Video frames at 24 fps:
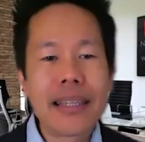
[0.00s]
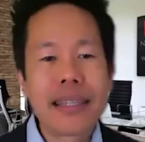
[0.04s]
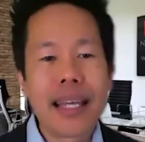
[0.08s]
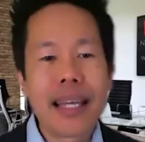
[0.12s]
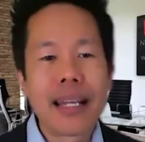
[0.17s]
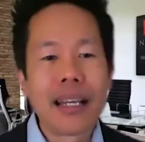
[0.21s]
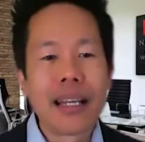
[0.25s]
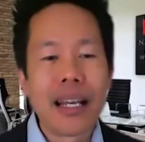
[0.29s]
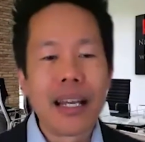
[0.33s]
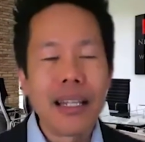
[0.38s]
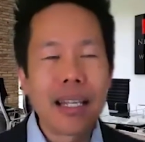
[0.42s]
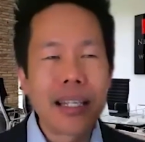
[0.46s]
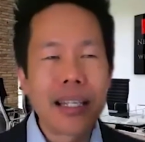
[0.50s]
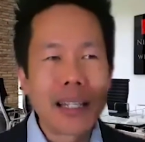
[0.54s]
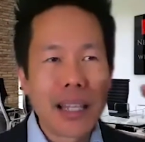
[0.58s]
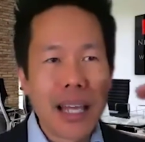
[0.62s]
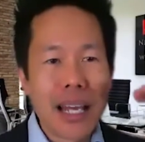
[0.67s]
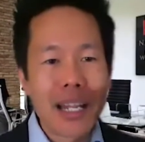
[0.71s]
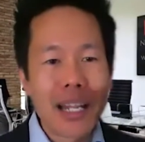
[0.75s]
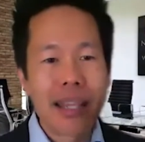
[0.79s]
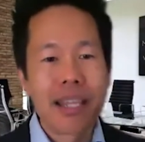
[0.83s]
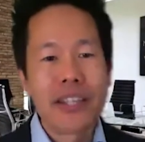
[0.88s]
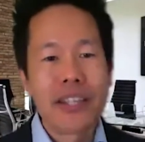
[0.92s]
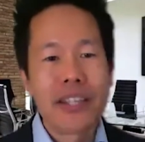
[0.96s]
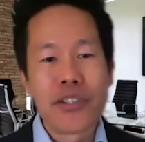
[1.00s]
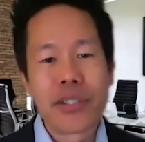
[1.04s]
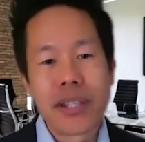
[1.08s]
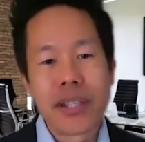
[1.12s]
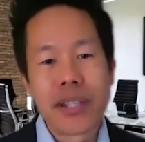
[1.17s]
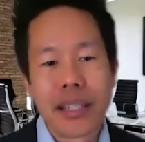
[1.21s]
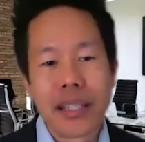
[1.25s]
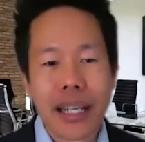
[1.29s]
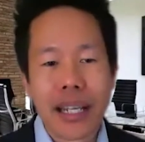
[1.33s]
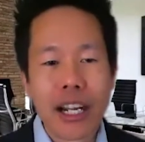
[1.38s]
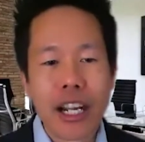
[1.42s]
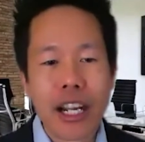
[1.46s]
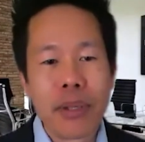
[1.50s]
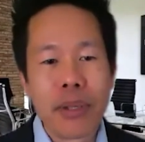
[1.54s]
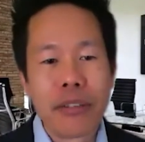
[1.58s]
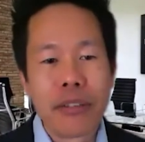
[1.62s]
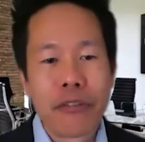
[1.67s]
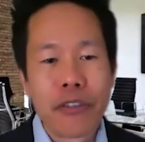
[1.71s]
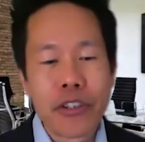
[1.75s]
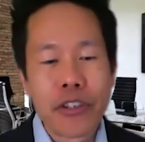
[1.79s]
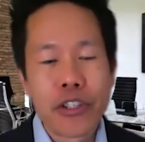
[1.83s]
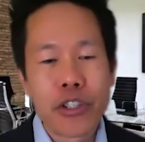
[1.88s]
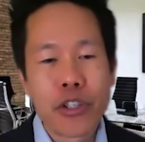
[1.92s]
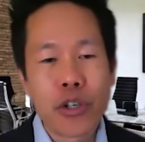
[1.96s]
that. I like a lot of things you said, Larry, but
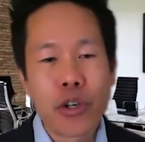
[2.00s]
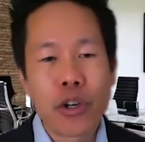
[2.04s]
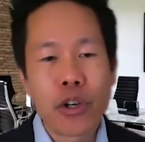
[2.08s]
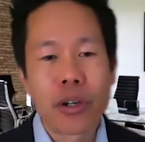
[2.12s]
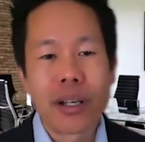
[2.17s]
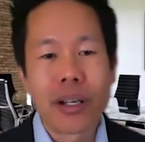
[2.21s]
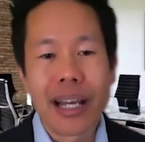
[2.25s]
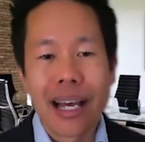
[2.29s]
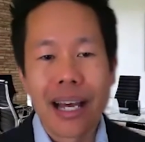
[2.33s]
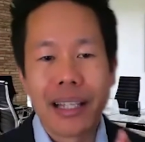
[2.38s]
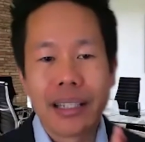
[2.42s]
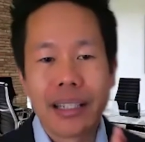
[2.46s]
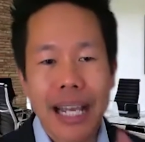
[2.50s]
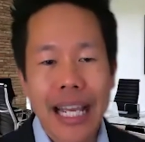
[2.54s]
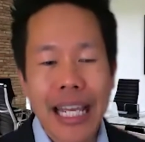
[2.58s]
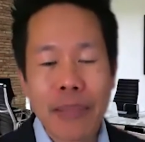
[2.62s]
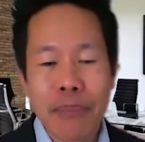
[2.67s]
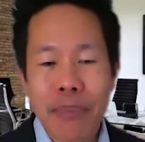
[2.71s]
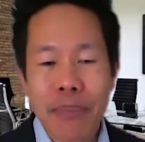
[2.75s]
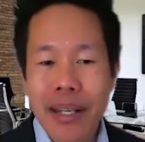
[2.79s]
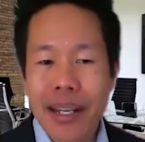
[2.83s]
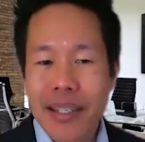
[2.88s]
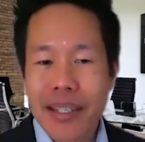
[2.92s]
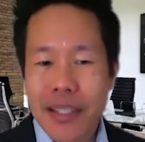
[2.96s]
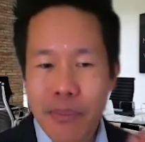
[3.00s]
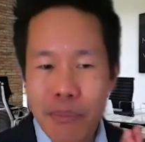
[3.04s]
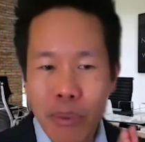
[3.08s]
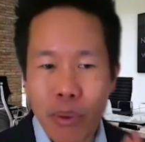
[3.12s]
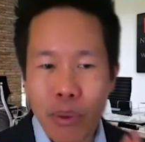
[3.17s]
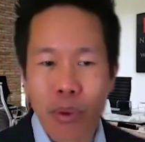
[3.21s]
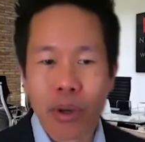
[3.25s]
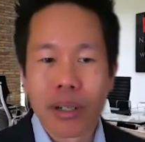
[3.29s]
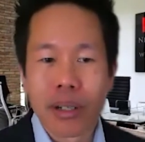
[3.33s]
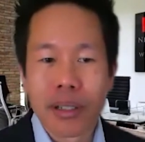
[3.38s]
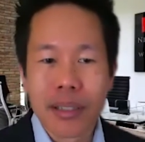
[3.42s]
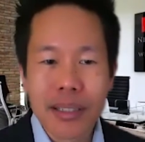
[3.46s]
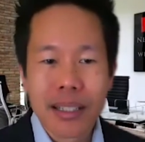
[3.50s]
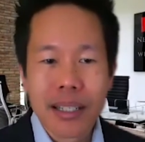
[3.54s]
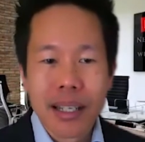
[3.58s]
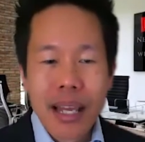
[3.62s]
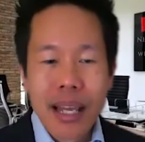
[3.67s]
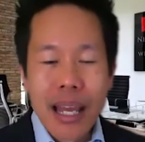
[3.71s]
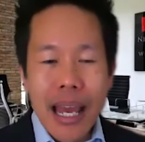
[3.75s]
for sure, alignment is important.